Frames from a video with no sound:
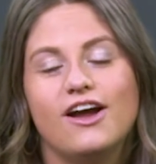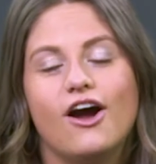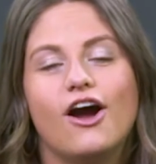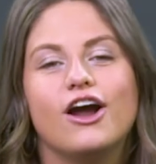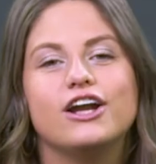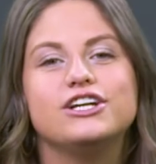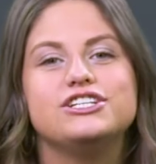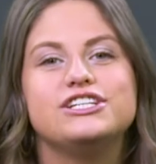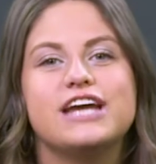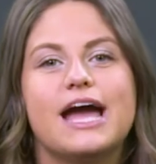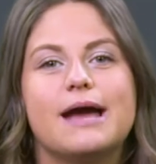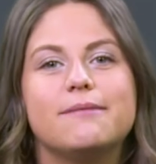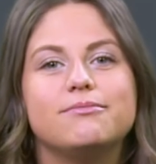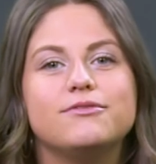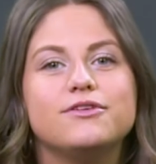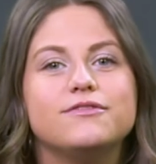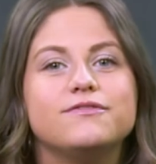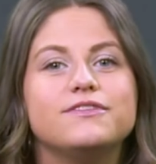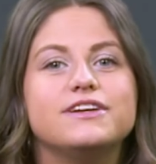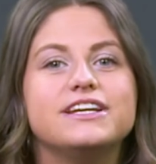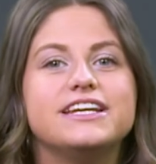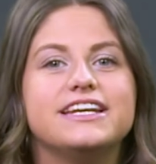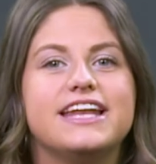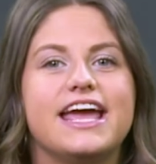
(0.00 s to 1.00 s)
Our chapter
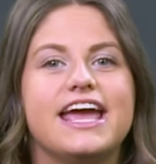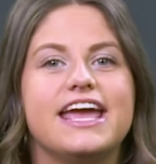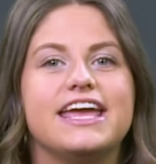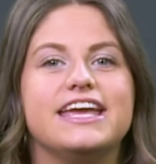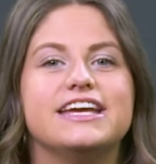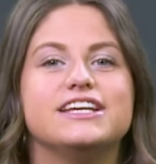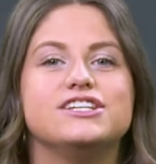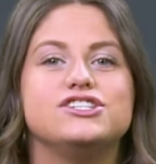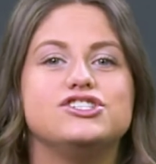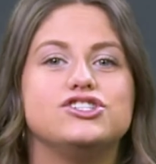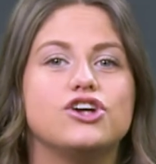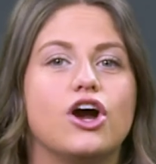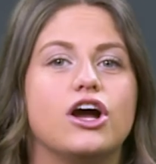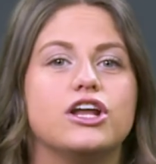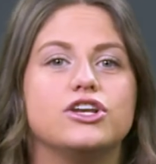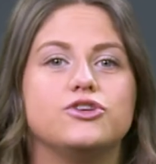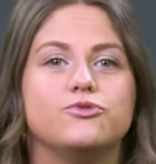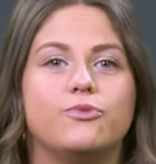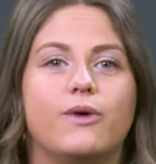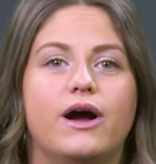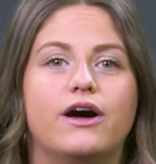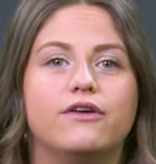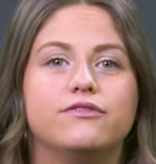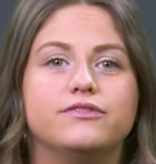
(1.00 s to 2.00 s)
for today is John
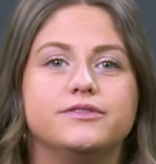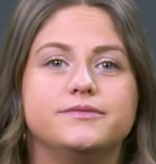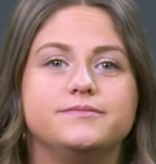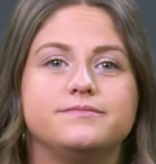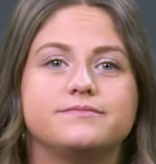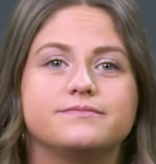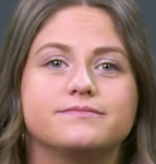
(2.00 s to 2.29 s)
12.